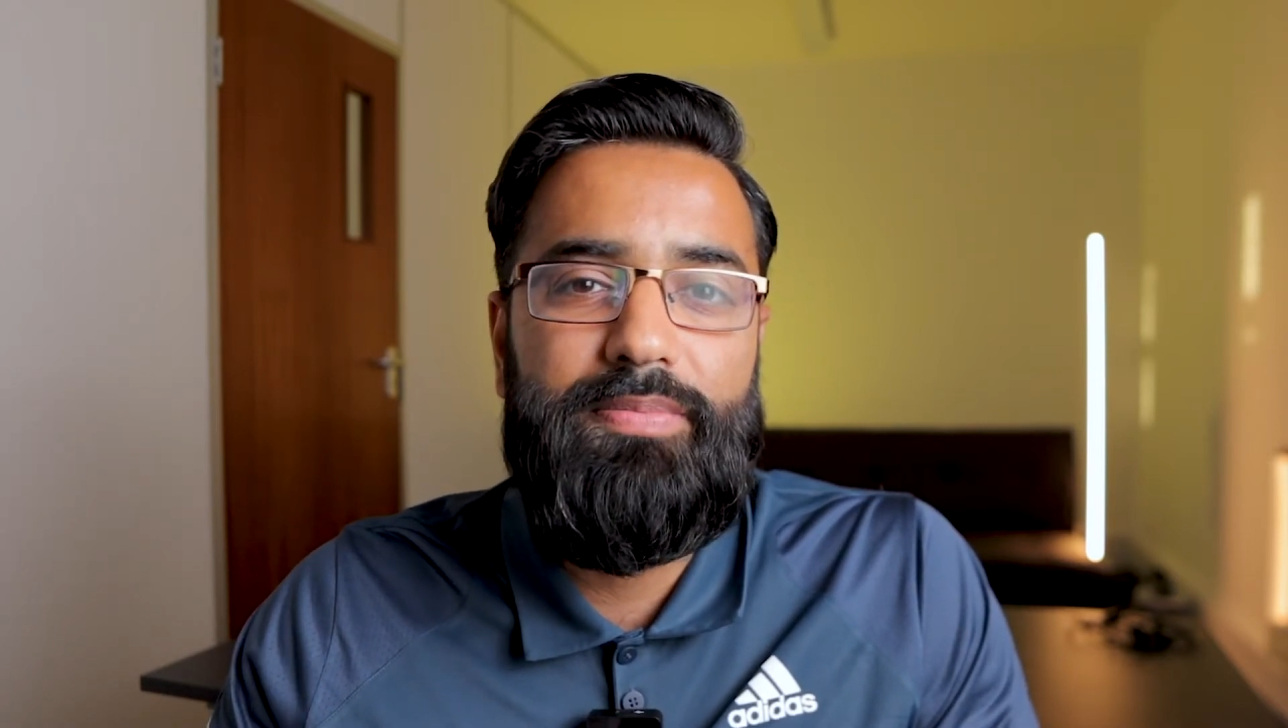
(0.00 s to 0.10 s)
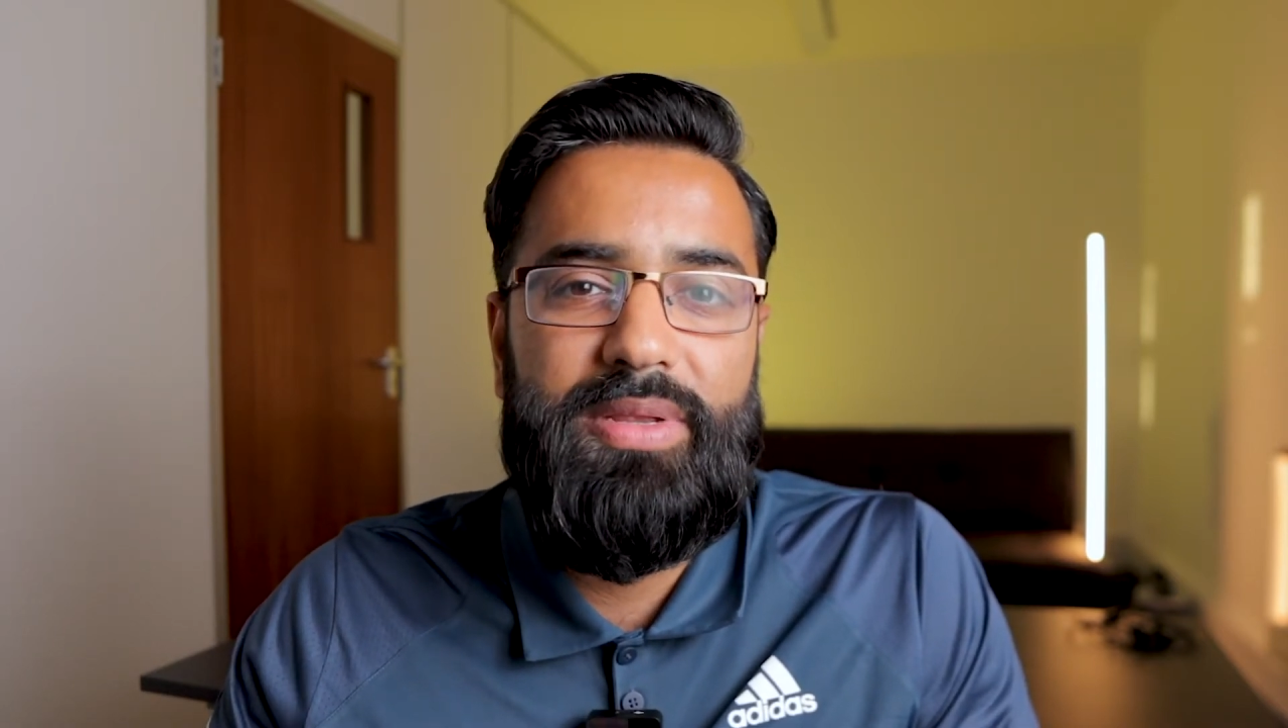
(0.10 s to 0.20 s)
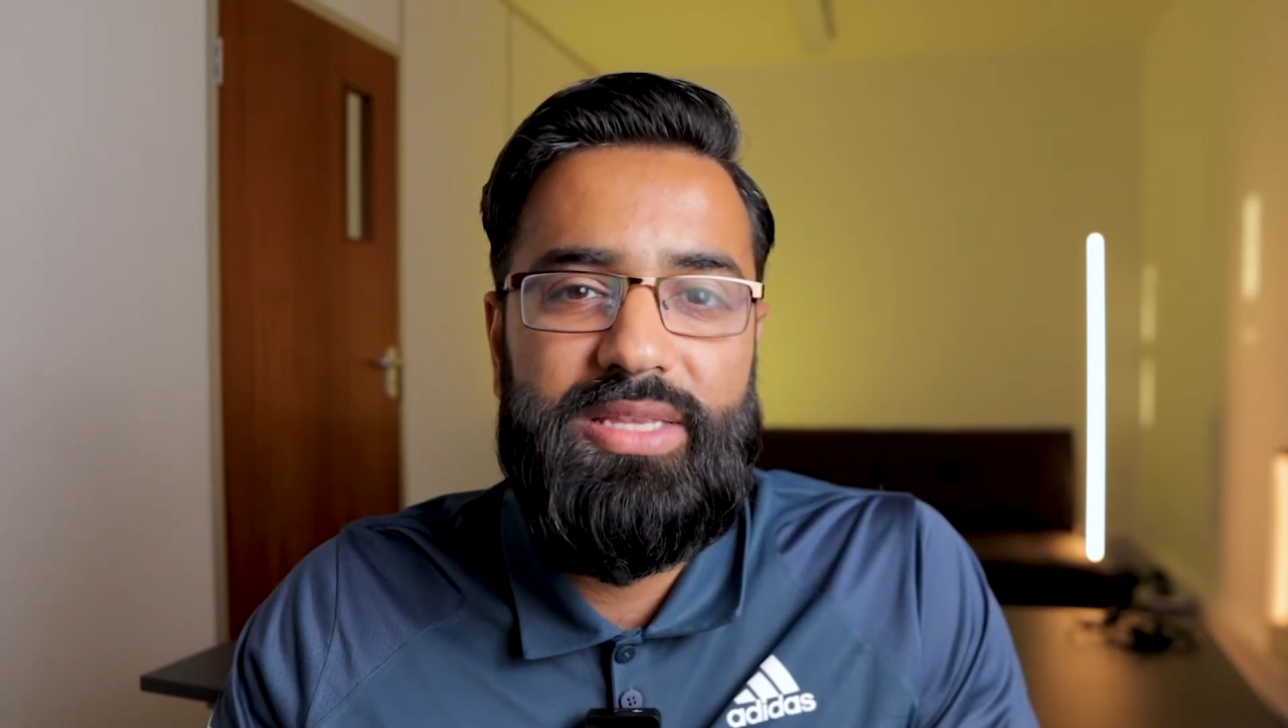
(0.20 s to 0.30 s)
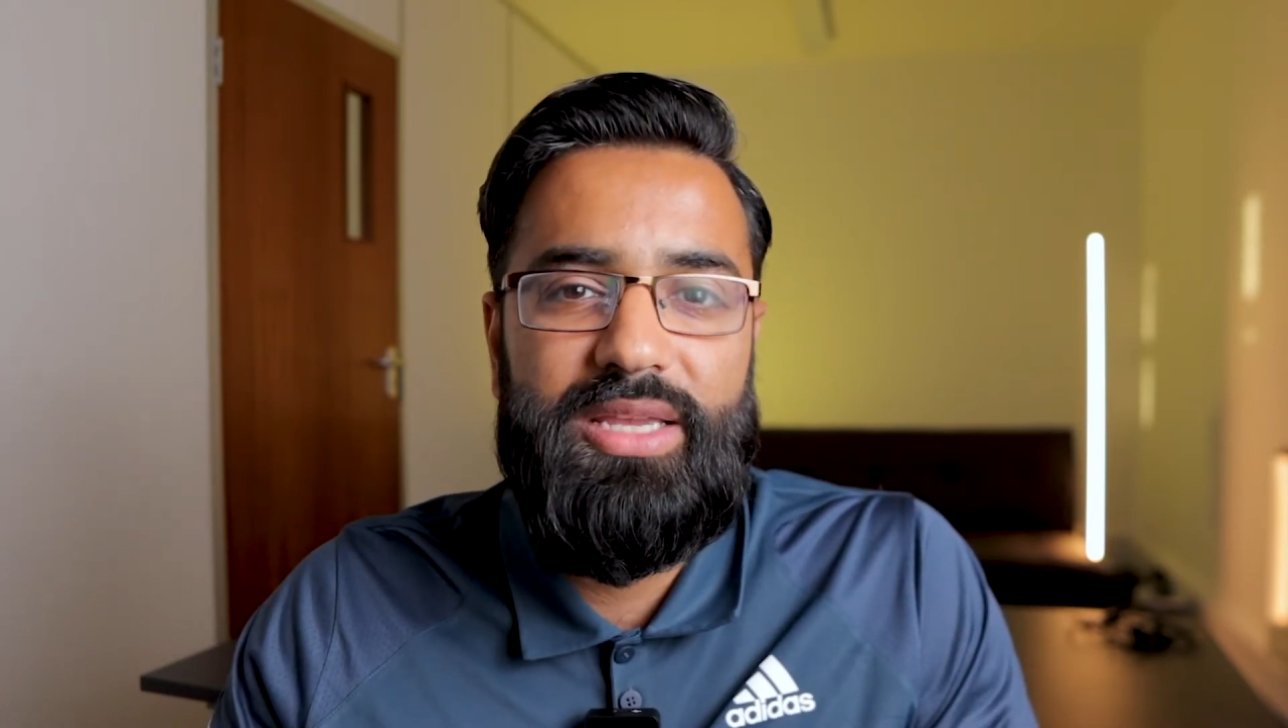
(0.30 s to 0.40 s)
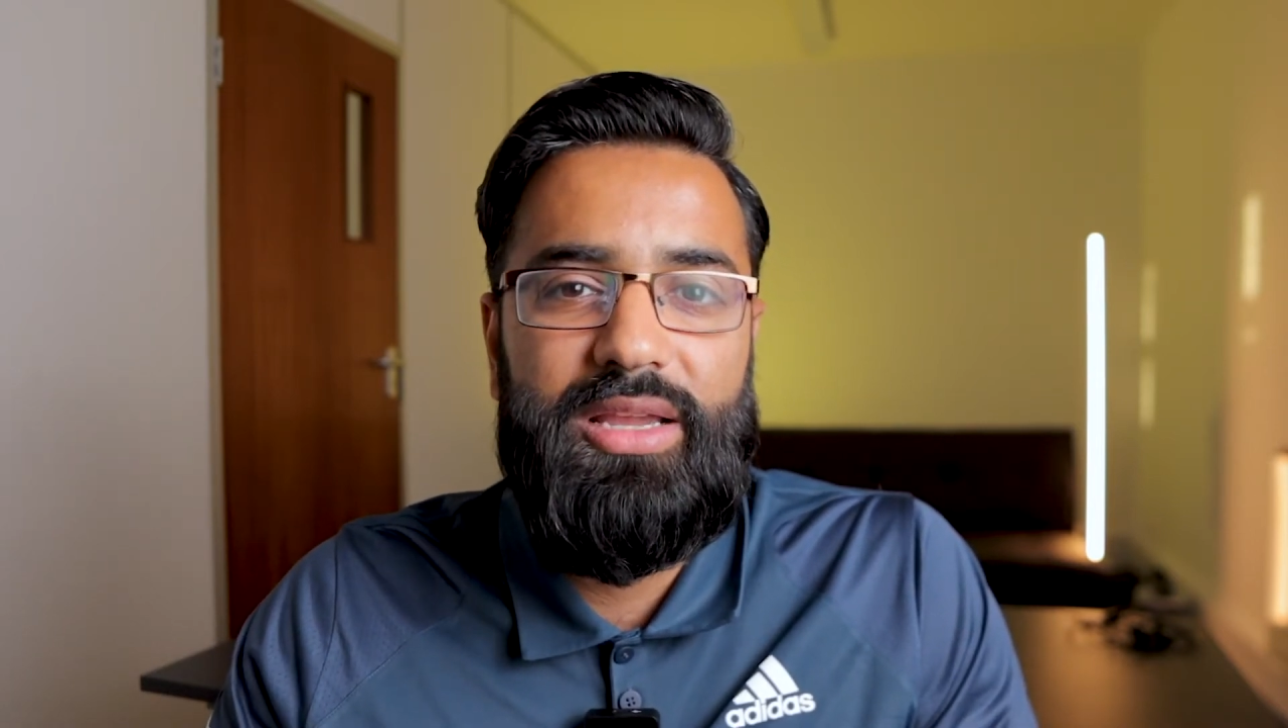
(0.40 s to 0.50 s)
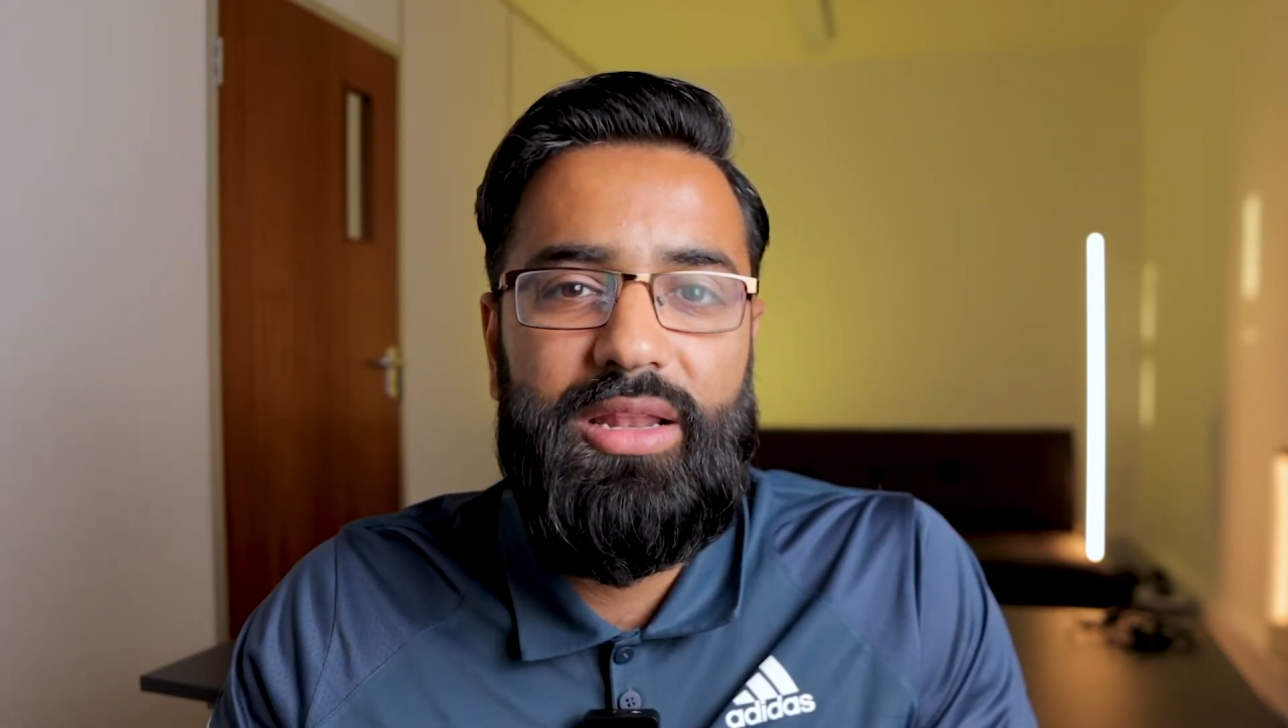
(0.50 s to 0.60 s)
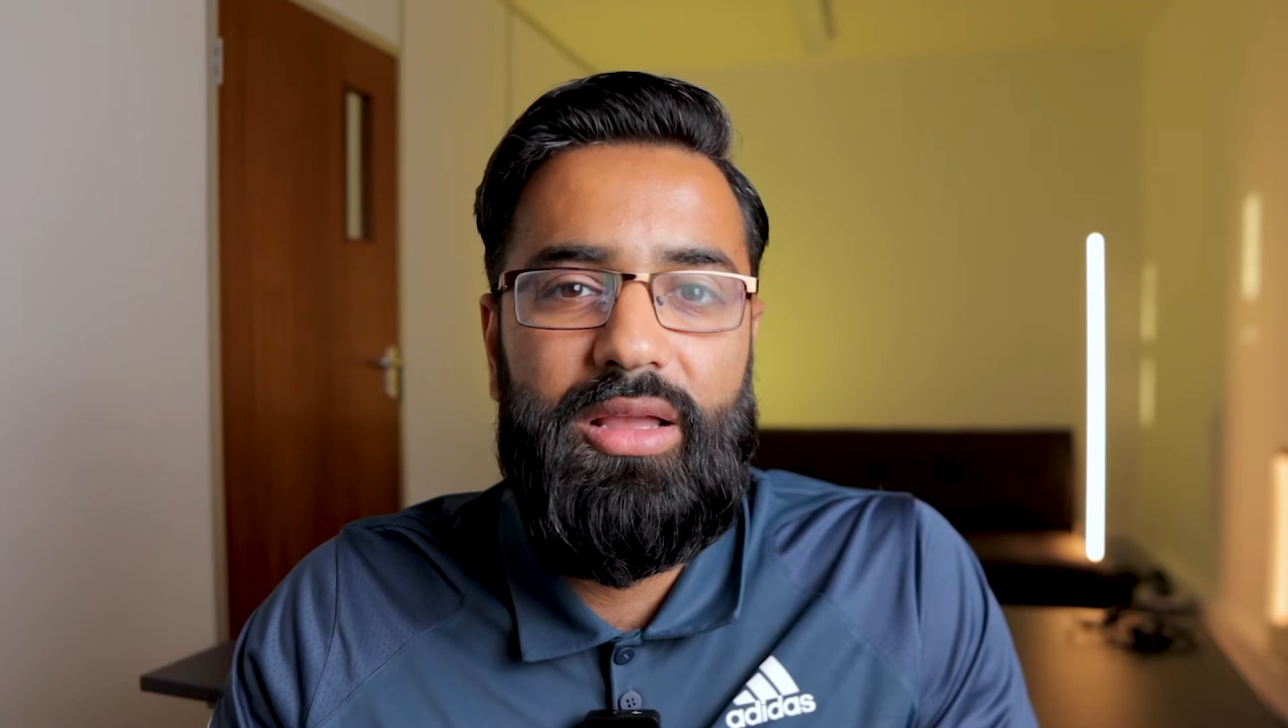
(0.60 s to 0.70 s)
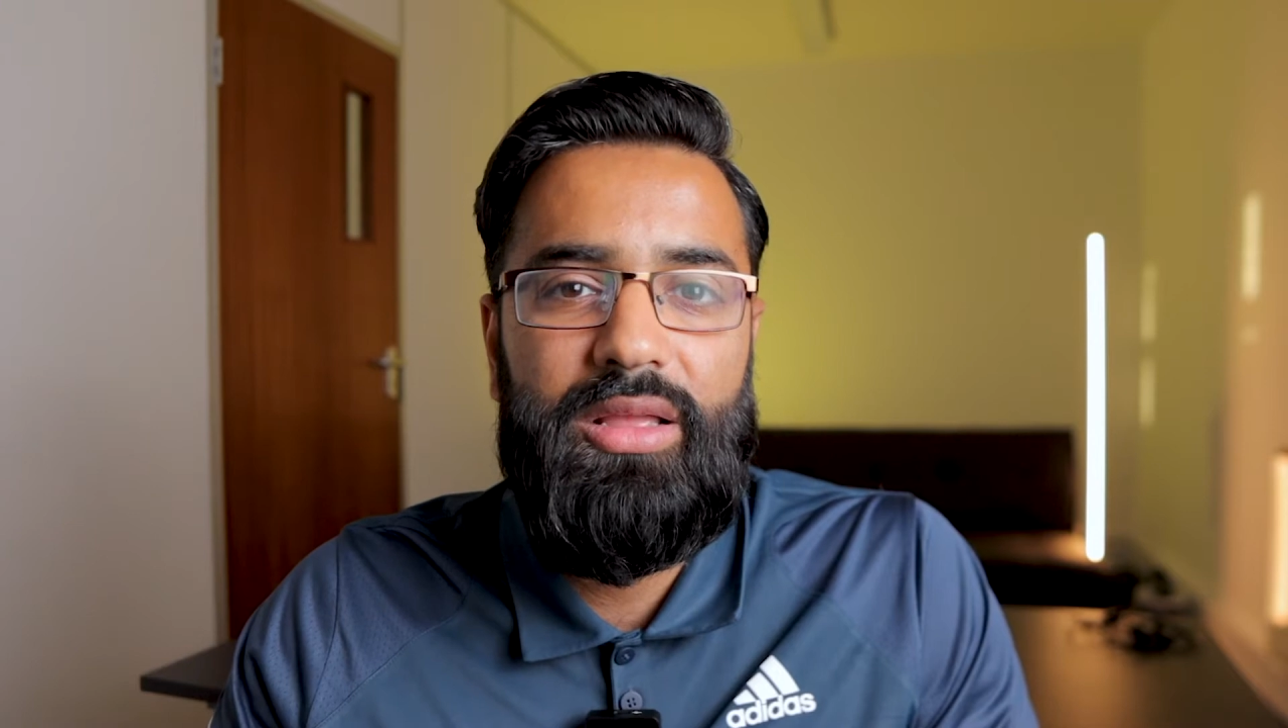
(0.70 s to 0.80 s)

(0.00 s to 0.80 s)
particular,